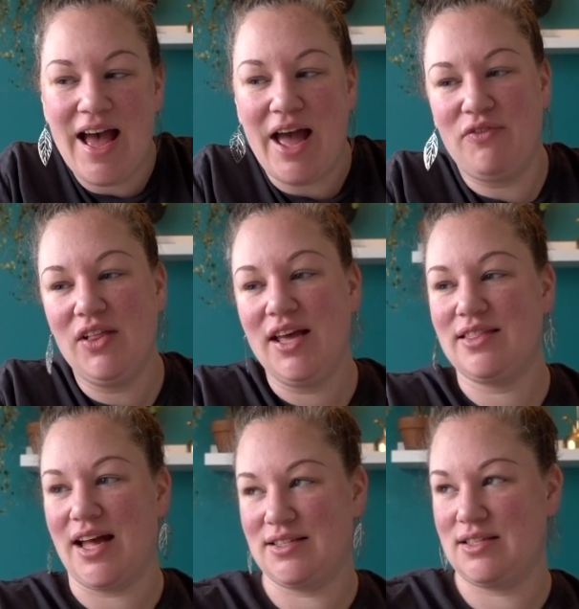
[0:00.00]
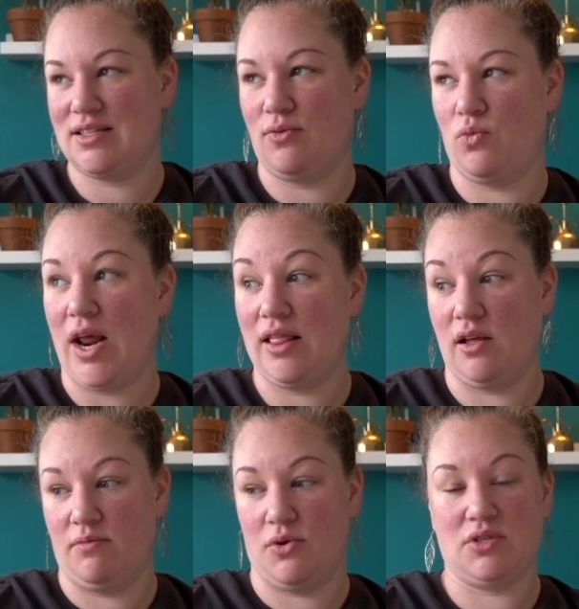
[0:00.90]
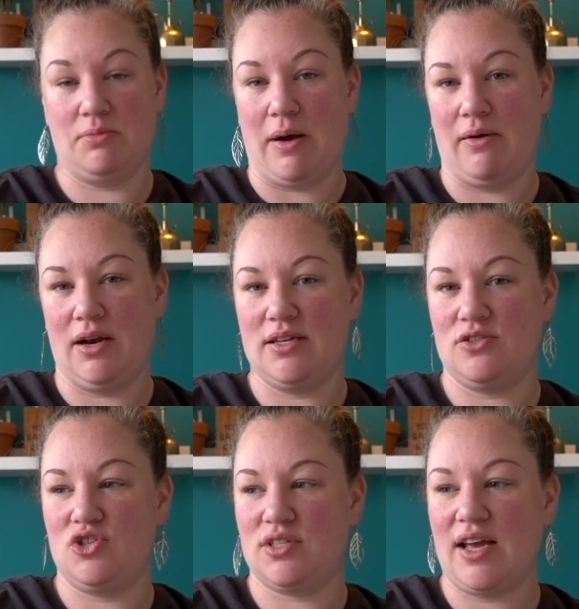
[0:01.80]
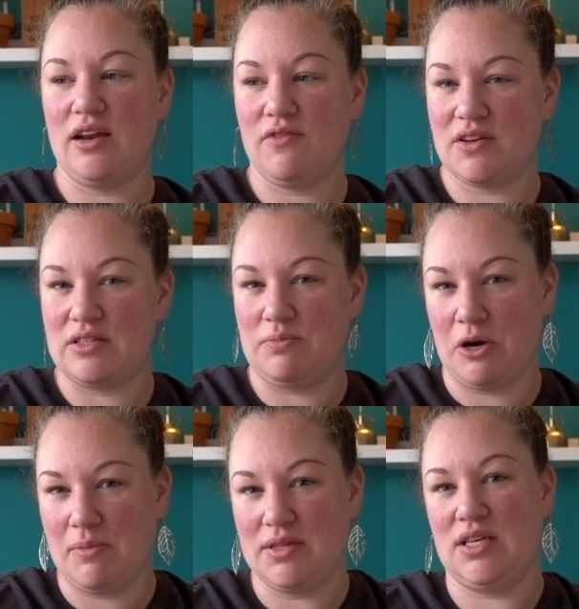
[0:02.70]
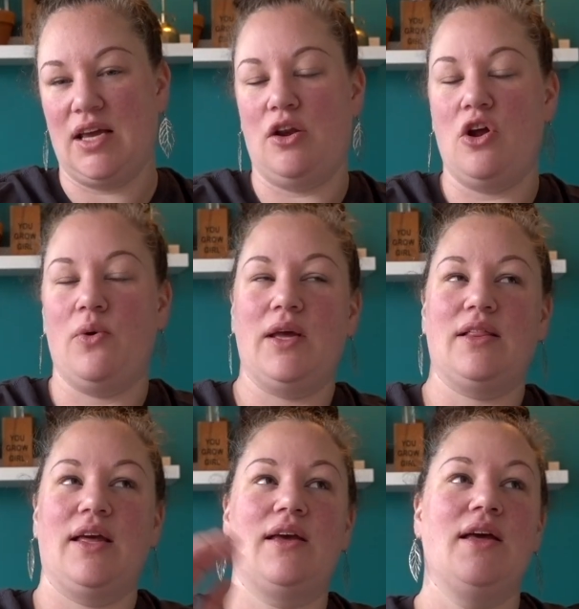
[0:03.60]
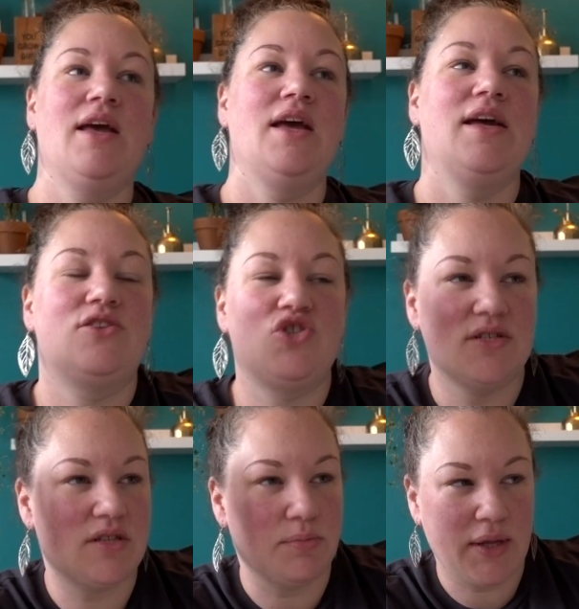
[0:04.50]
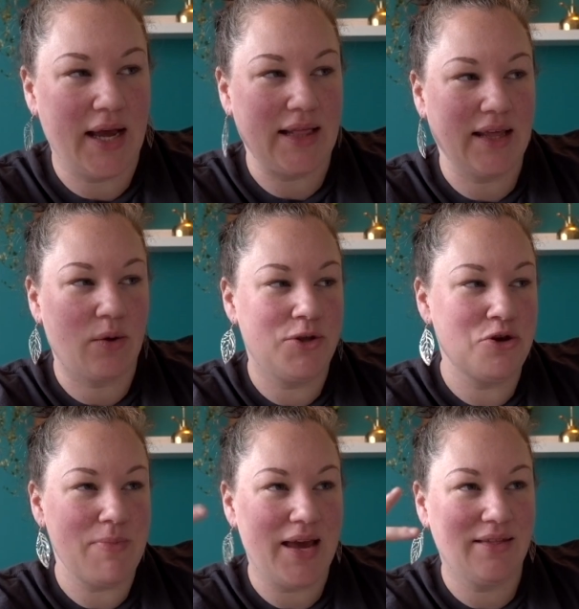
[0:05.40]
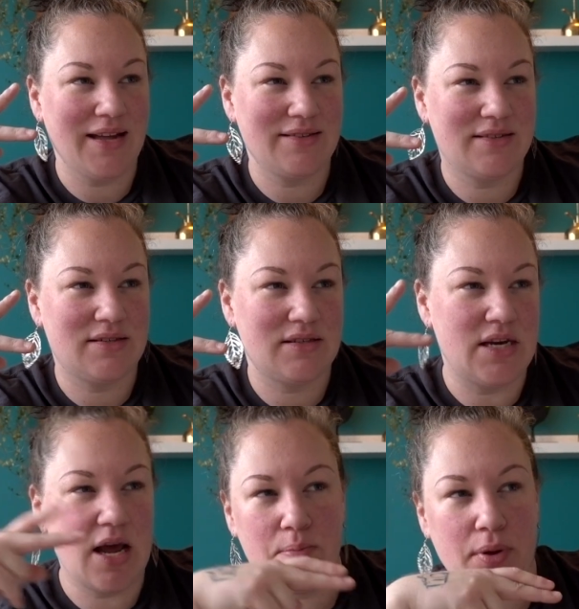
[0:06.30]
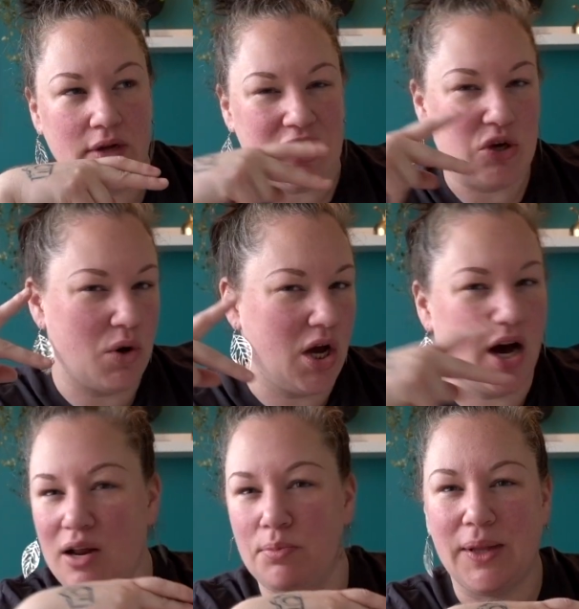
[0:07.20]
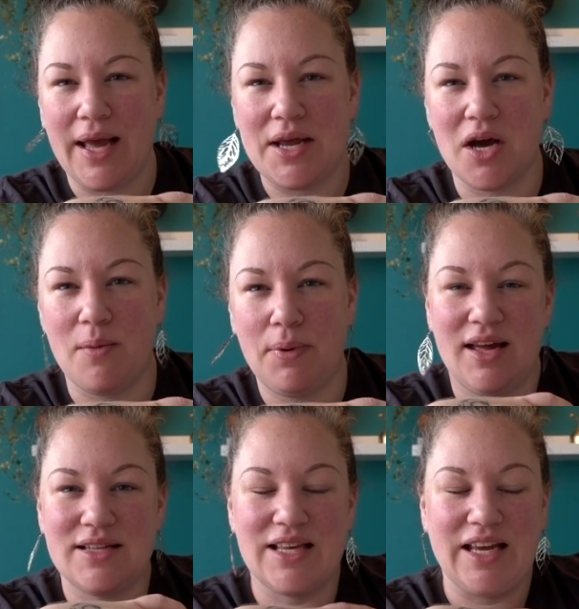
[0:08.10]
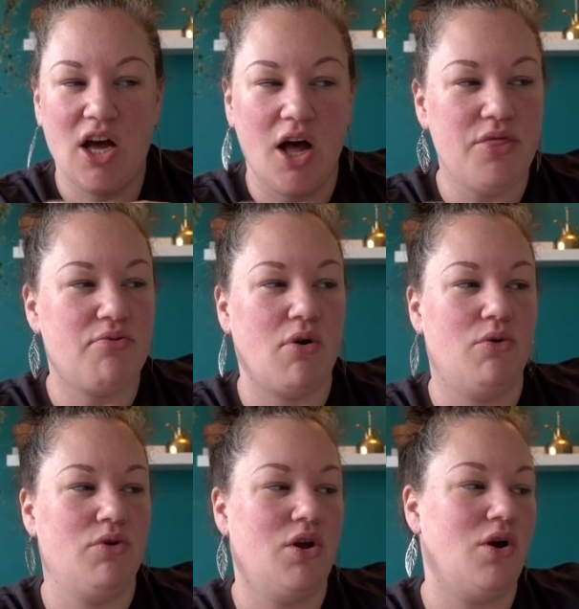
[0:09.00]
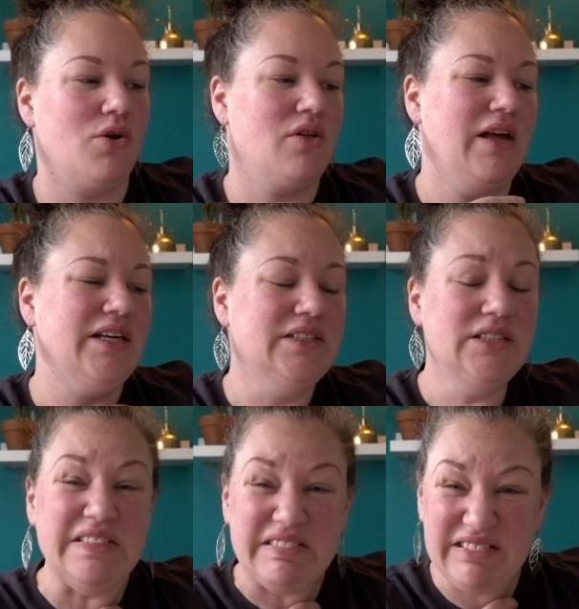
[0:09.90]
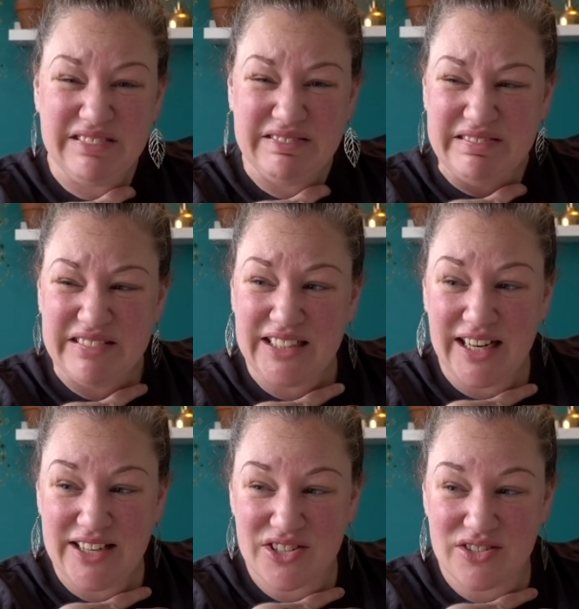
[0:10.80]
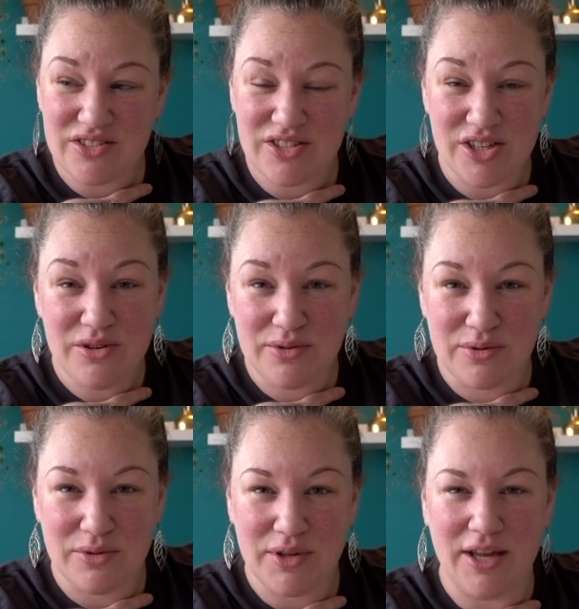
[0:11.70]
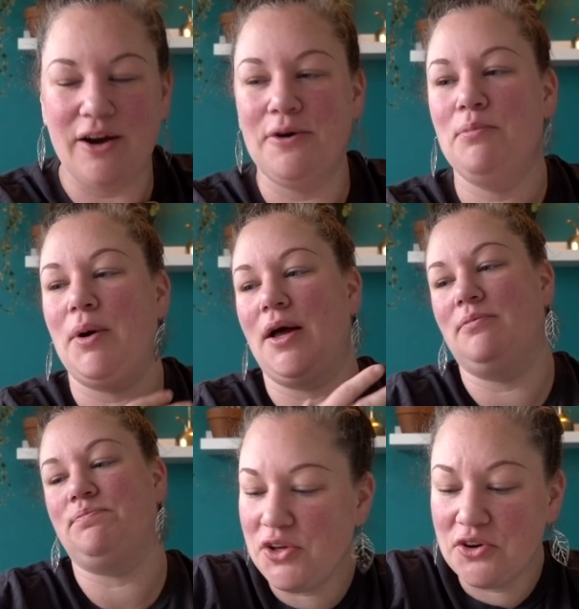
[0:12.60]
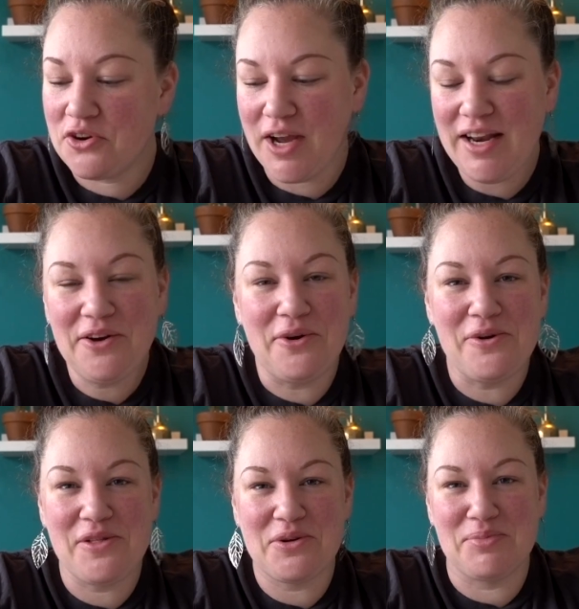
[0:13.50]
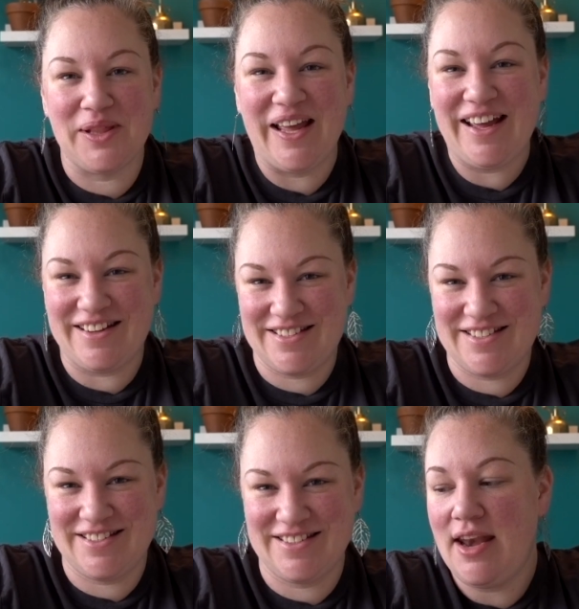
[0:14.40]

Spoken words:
I feel like that's what I love most about it, is just kind of experimenting and knowing like it's just a plant. Like when you make that snip and you cut a plant up, it's like cutthroat, you know? You're like, ooh, what did I just do? You know, but you're creating a whole other plant.